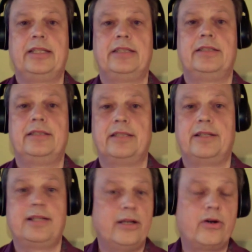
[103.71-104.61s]
and
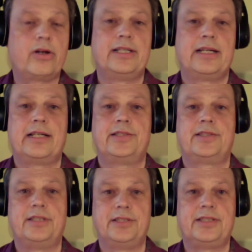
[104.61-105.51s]
they
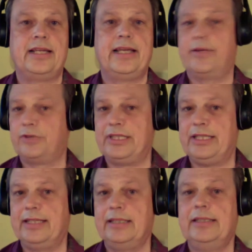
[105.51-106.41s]
organize this day every
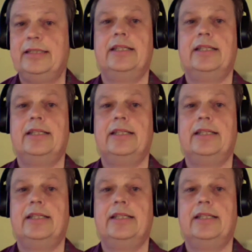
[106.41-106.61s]
year,